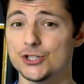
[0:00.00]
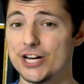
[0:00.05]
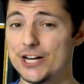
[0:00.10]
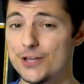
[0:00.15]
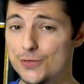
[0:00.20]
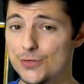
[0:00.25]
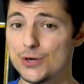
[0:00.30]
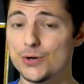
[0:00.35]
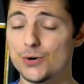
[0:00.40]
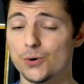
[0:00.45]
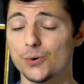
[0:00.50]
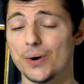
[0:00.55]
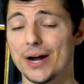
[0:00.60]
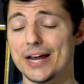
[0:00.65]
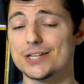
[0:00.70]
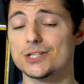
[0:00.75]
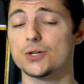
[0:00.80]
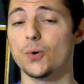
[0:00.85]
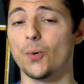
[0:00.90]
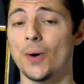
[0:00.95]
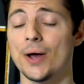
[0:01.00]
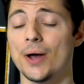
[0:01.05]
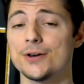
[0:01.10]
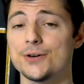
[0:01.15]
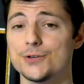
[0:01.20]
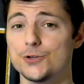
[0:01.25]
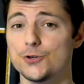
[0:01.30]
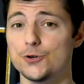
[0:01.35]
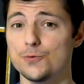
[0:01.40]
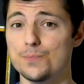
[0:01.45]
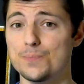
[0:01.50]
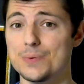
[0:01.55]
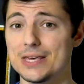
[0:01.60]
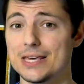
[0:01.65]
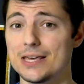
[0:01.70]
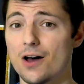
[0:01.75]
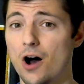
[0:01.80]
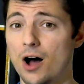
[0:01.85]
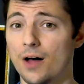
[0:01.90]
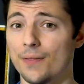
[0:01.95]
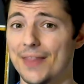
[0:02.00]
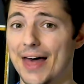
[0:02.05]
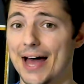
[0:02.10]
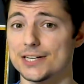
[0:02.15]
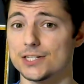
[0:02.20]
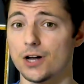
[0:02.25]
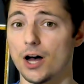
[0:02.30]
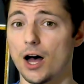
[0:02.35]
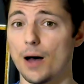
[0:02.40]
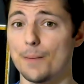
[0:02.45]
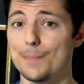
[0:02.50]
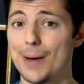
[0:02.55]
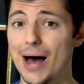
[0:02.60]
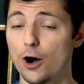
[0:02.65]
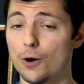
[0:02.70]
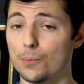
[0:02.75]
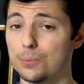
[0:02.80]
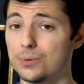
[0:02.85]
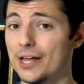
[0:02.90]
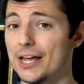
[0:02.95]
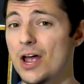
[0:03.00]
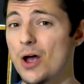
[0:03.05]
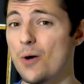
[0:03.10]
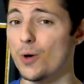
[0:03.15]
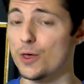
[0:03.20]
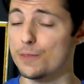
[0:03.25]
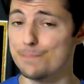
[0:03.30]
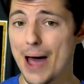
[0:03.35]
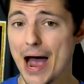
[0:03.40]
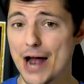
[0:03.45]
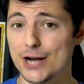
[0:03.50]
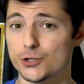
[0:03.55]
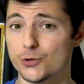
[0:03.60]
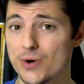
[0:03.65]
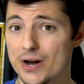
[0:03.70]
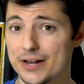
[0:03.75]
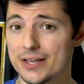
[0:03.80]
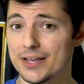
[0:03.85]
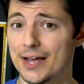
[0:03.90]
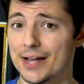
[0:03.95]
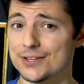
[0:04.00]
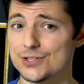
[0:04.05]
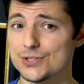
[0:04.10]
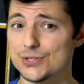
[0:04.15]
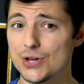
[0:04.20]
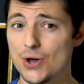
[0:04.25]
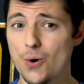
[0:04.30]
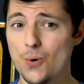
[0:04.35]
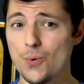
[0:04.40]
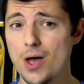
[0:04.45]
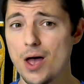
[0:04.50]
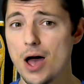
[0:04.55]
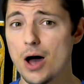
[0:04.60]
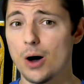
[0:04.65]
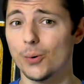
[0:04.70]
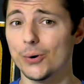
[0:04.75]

Shea Theodore is going to be on that top power play with Pacioretty and Stone,